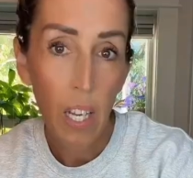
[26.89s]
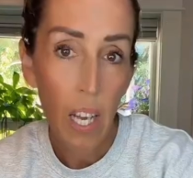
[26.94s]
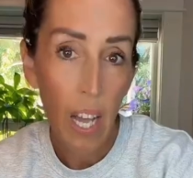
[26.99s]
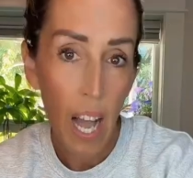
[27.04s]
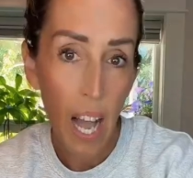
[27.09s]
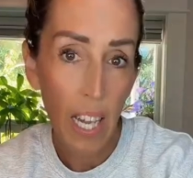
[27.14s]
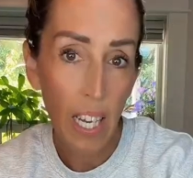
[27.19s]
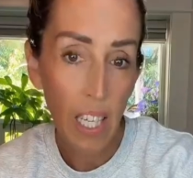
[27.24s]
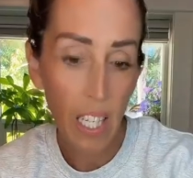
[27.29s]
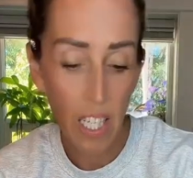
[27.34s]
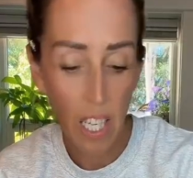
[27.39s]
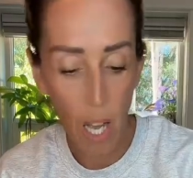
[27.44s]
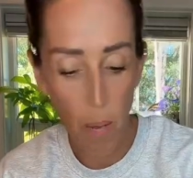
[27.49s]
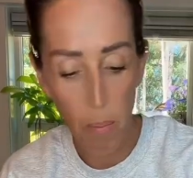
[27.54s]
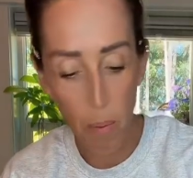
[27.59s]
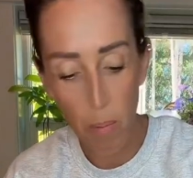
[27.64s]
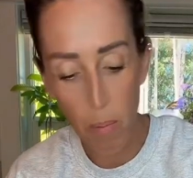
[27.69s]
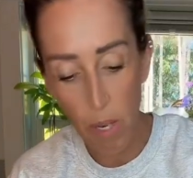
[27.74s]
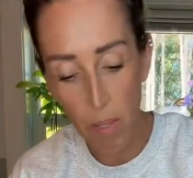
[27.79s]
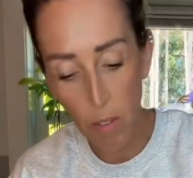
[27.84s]
I got a
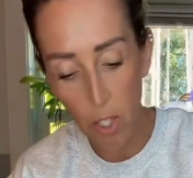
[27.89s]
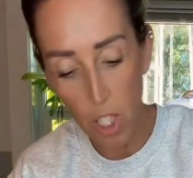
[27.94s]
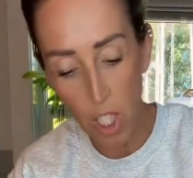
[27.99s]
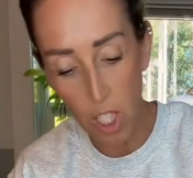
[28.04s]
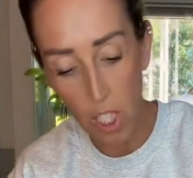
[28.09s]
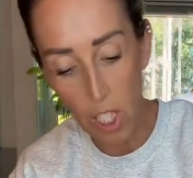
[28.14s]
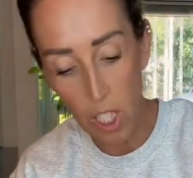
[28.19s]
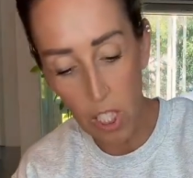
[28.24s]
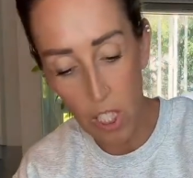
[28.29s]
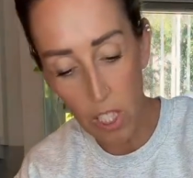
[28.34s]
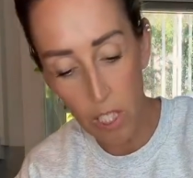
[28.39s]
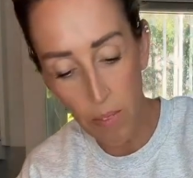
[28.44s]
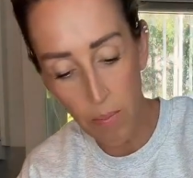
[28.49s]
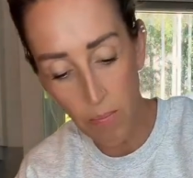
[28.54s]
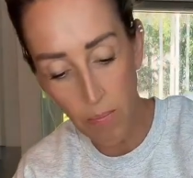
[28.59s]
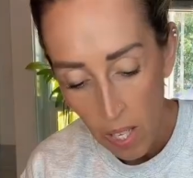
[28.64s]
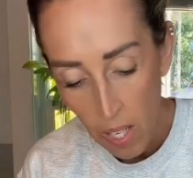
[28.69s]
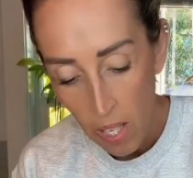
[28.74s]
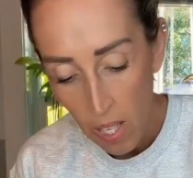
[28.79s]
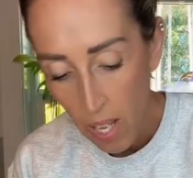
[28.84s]
cup of brown sugar,
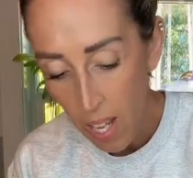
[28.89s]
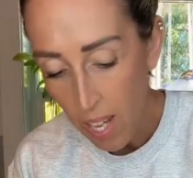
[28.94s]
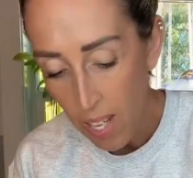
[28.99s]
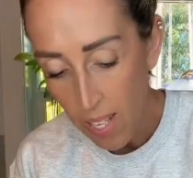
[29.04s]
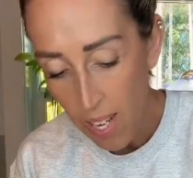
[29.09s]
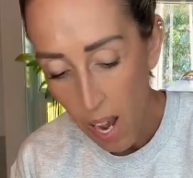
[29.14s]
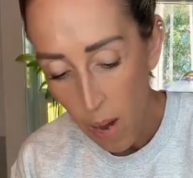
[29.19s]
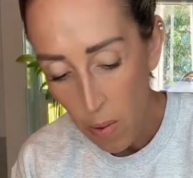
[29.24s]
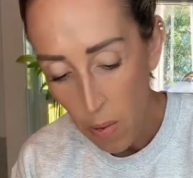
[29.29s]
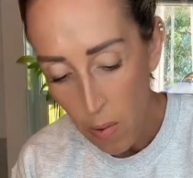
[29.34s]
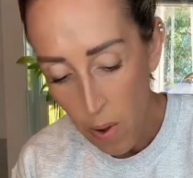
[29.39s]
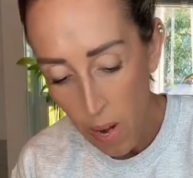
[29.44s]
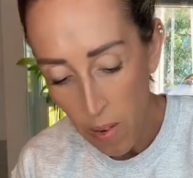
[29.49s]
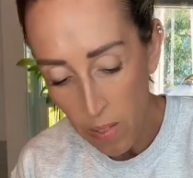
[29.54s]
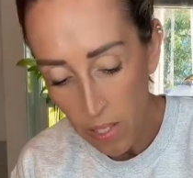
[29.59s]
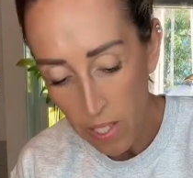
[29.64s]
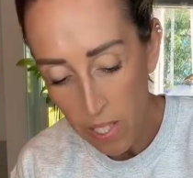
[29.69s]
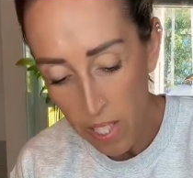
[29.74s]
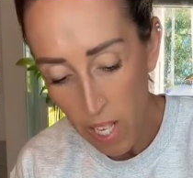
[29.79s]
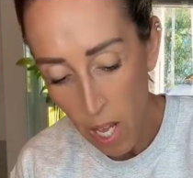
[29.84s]
and now
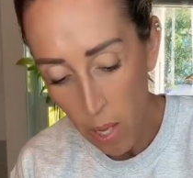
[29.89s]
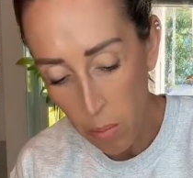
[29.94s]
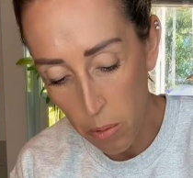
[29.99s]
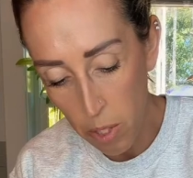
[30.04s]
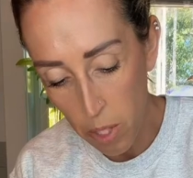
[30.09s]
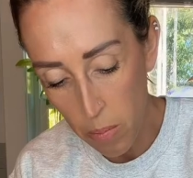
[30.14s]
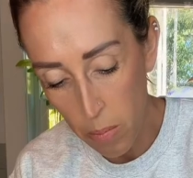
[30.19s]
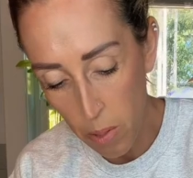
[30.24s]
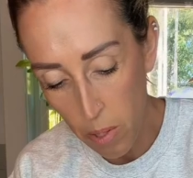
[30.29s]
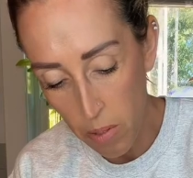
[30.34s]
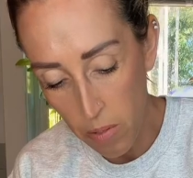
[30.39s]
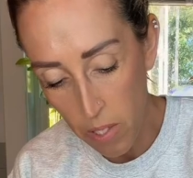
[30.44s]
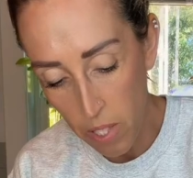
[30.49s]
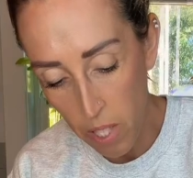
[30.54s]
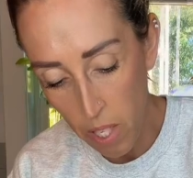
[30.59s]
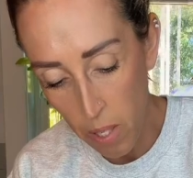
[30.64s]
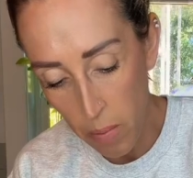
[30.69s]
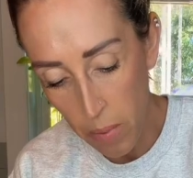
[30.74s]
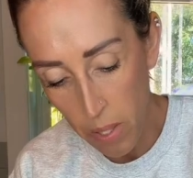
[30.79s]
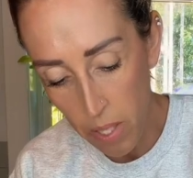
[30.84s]
around a tablespoon of
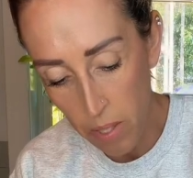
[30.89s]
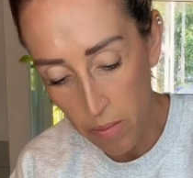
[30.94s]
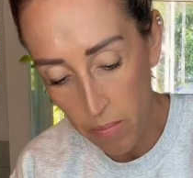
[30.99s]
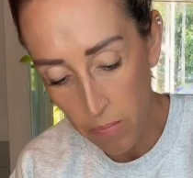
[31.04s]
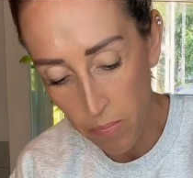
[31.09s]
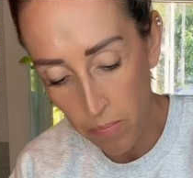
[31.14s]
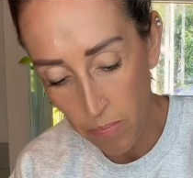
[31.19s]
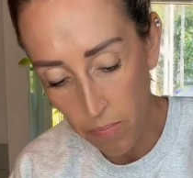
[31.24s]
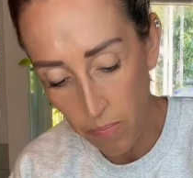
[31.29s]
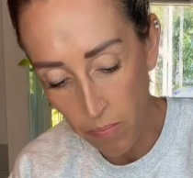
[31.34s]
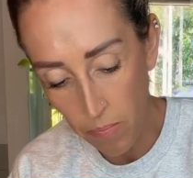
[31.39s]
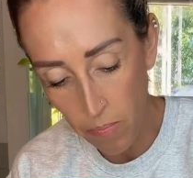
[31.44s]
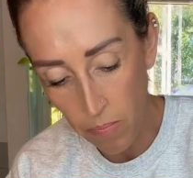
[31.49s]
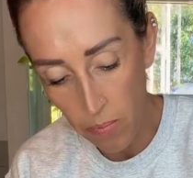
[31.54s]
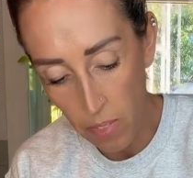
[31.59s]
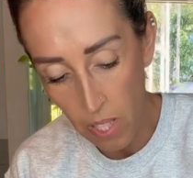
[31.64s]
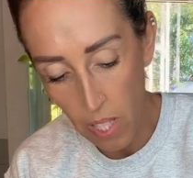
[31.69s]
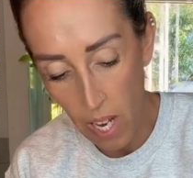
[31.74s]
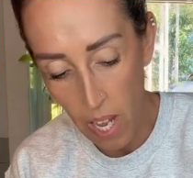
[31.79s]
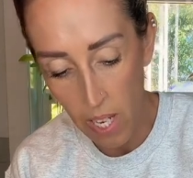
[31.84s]
cinnamon.
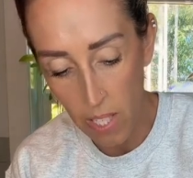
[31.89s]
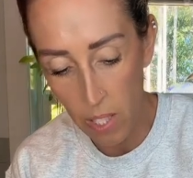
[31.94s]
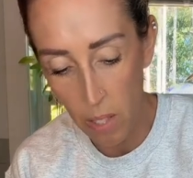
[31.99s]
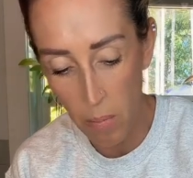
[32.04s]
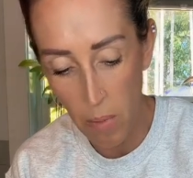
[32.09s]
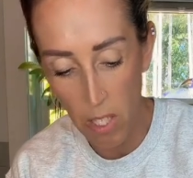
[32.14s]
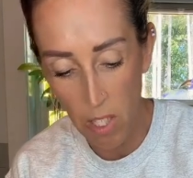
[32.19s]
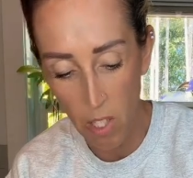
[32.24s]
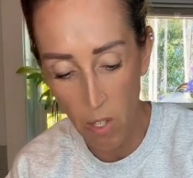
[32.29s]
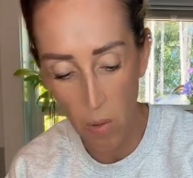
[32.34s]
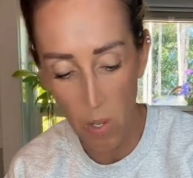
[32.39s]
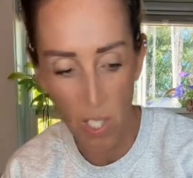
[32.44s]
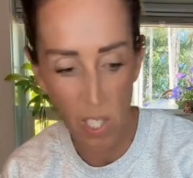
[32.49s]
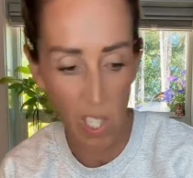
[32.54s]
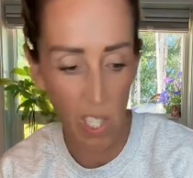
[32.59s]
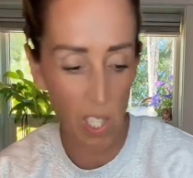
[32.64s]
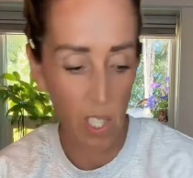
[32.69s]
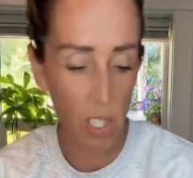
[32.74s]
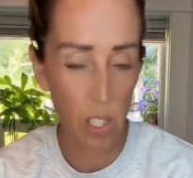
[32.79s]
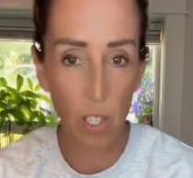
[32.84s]
You can add as much or
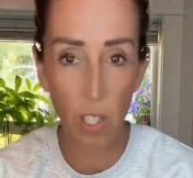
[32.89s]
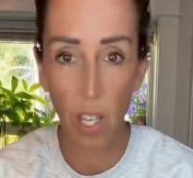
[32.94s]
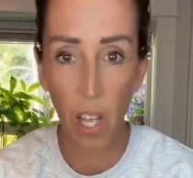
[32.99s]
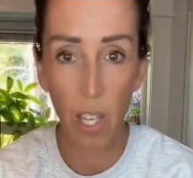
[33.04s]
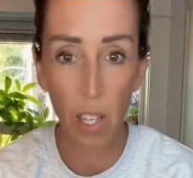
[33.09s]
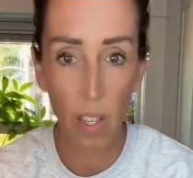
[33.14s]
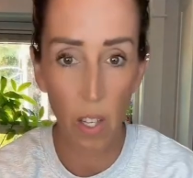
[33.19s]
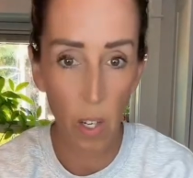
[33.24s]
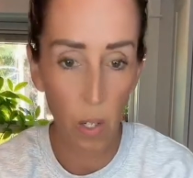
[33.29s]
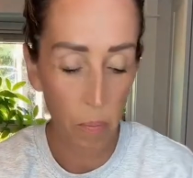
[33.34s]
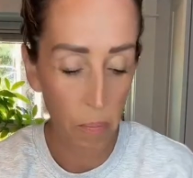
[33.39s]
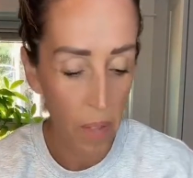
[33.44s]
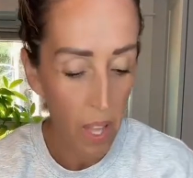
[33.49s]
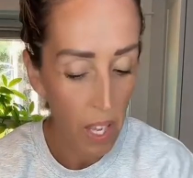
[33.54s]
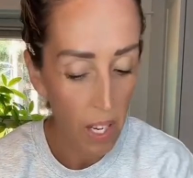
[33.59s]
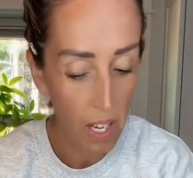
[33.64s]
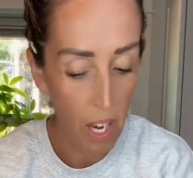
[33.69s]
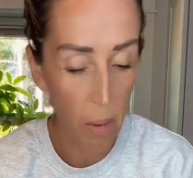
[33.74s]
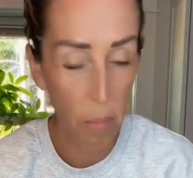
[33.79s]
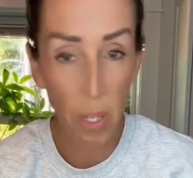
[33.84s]
as little as you like though.
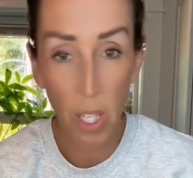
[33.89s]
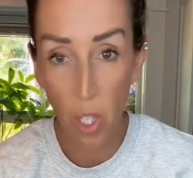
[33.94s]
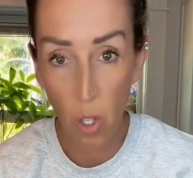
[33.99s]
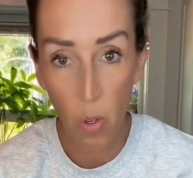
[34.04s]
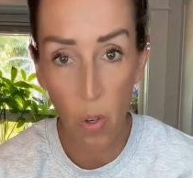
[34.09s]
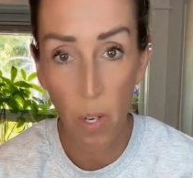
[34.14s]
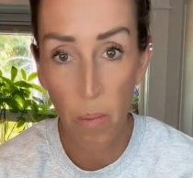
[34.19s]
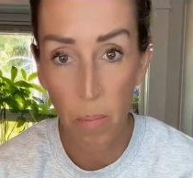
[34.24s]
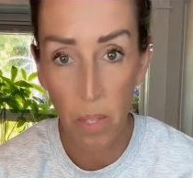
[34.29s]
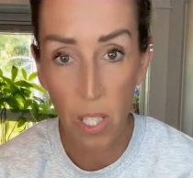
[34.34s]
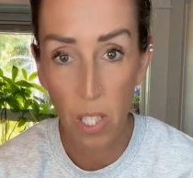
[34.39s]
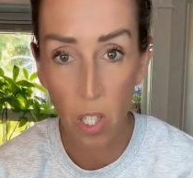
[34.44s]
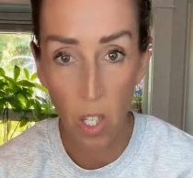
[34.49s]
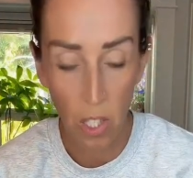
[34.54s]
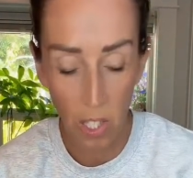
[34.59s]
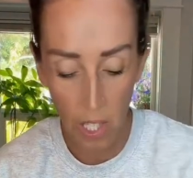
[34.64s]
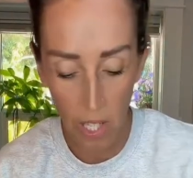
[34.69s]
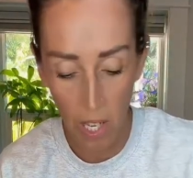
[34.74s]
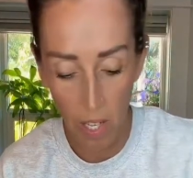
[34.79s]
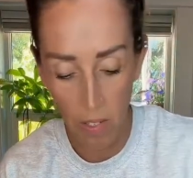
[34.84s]
Now I'm gonna cream this
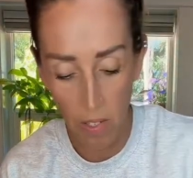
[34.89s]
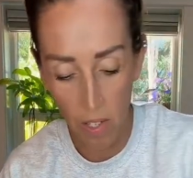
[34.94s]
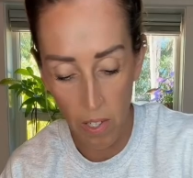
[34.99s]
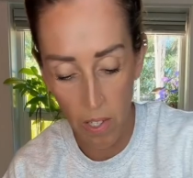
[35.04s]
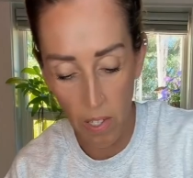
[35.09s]
all together.